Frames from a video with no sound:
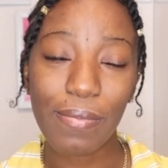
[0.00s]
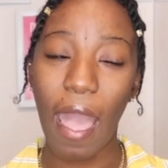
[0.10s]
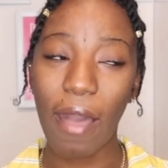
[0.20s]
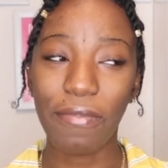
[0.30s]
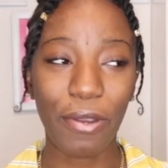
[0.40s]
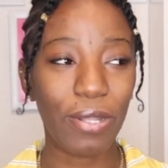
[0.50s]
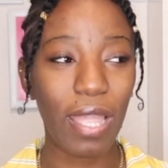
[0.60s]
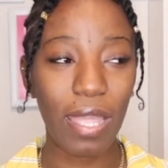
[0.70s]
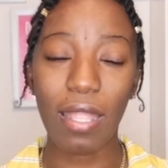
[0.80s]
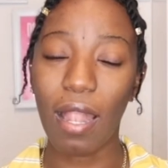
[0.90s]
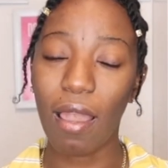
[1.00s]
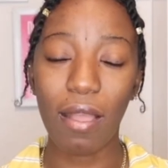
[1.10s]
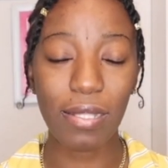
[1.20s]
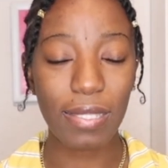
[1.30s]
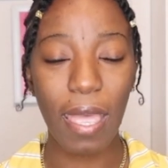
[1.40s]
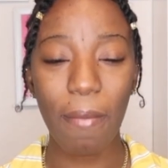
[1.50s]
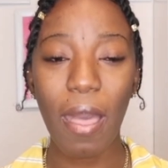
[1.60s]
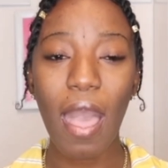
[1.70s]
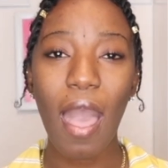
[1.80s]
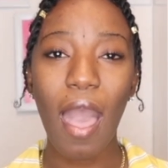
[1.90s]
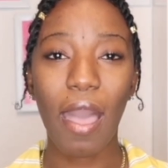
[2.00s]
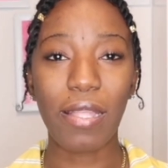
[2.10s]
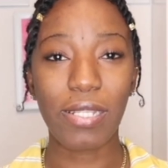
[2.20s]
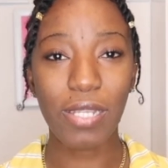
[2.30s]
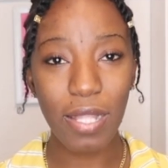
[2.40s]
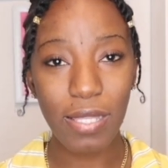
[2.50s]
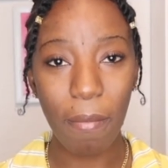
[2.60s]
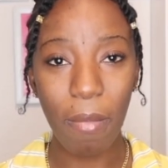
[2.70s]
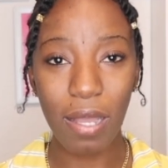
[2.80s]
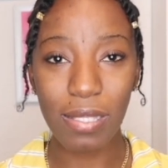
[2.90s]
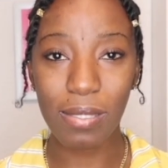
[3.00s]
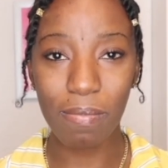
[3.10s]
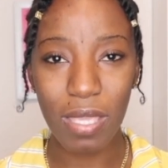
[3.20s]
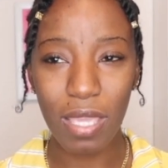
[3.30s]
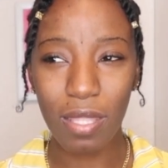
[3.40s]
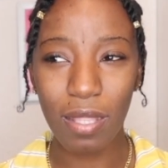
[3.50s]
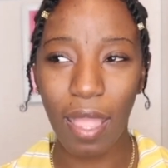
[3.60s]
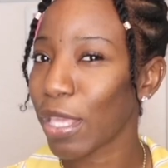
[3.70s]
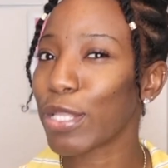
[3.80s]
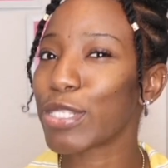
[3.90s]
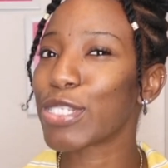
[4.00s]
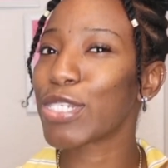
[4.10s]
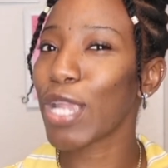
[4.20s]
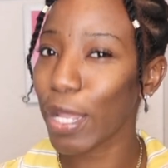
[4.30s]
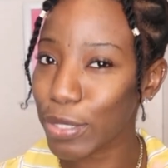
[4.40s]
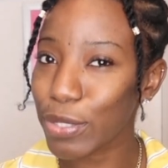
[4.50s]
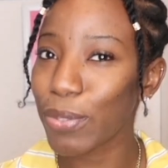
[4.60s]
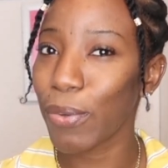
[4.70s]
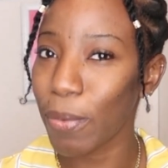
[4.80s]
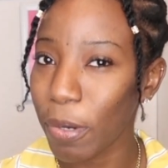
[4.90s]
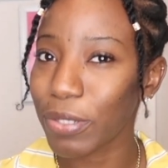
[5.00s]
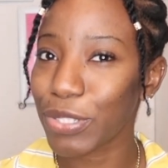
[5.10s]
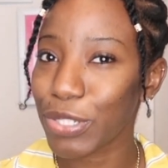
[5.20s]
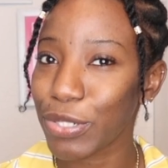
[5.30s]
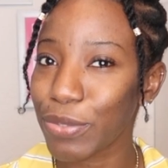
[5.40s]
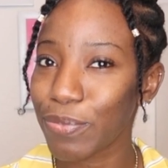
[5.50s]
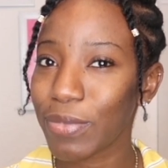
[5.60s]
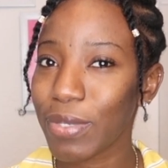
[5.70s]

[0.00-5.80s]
I haven't heard that in a long time. And chatterbox means you chat too much.